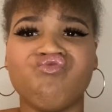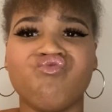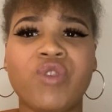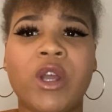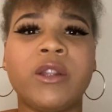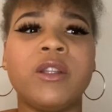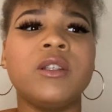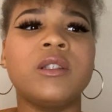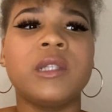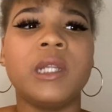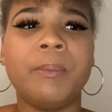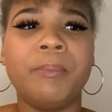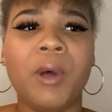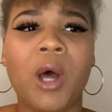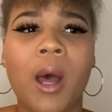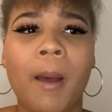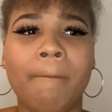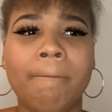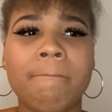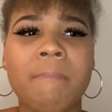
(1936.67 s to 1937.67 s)
This lip
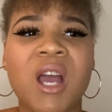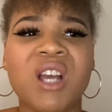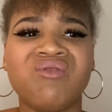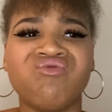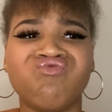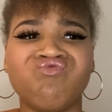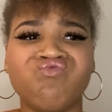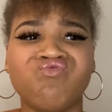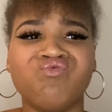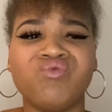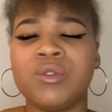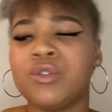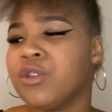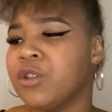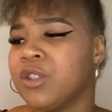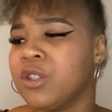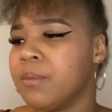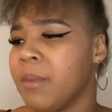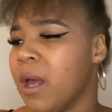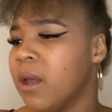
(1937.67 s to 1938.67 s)
balm
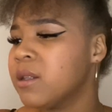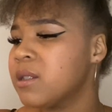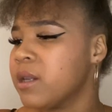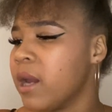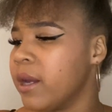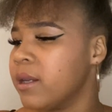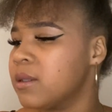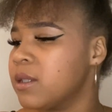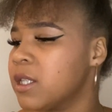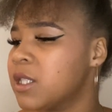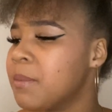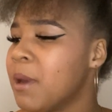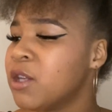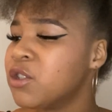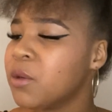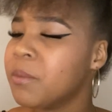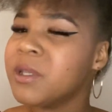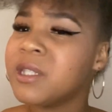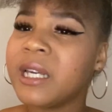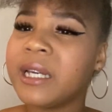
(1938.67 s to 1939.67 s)
just smells nice. It smells
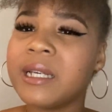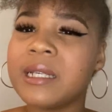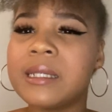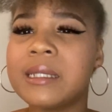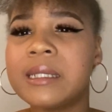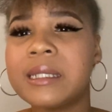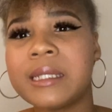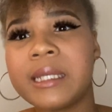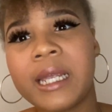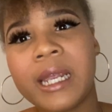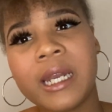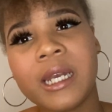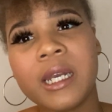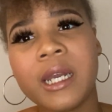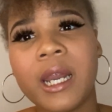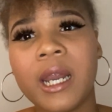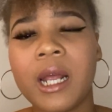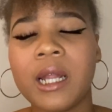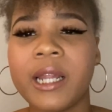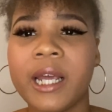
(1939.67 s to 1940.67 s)
almost like a
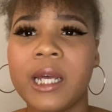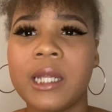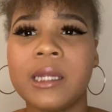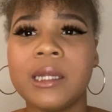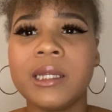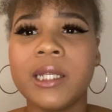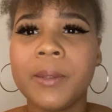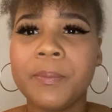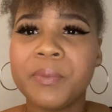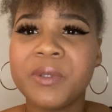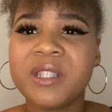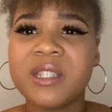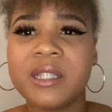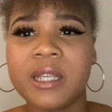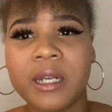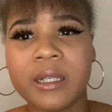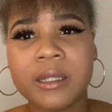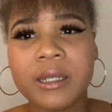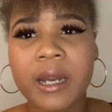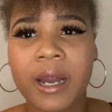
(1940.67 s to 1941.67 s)
lip
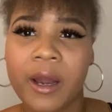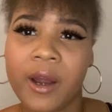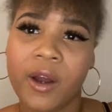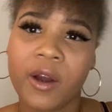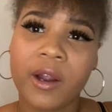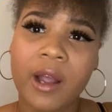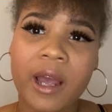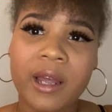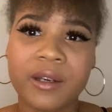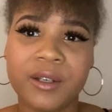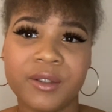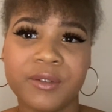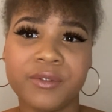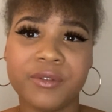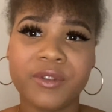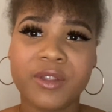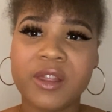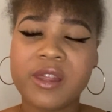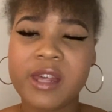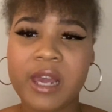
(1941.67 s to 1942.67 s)
skincare kind of
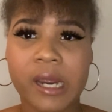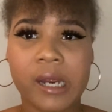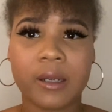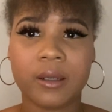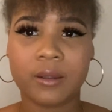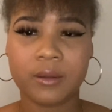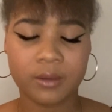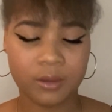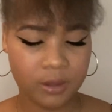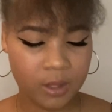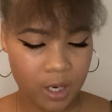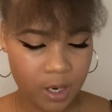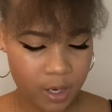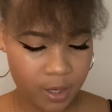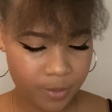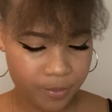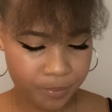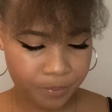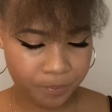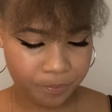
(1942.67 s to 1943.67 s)
thing.
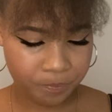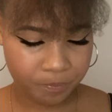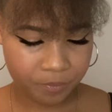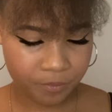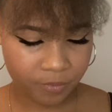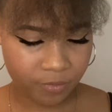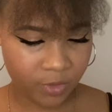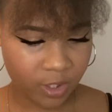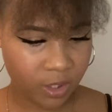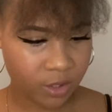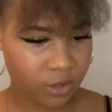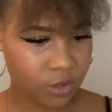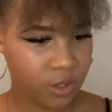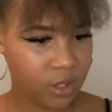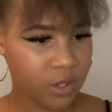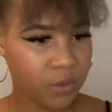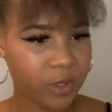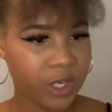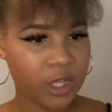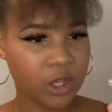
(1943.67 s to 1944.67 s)
So this
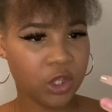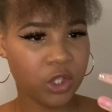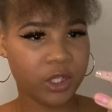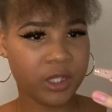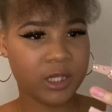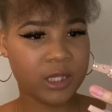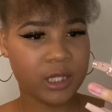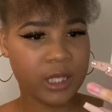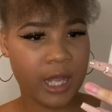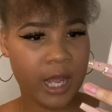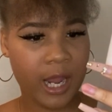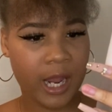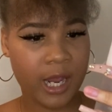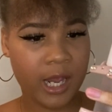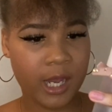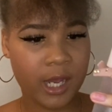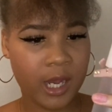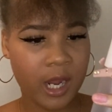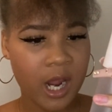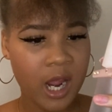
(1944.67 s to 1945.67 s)
is what it looks like.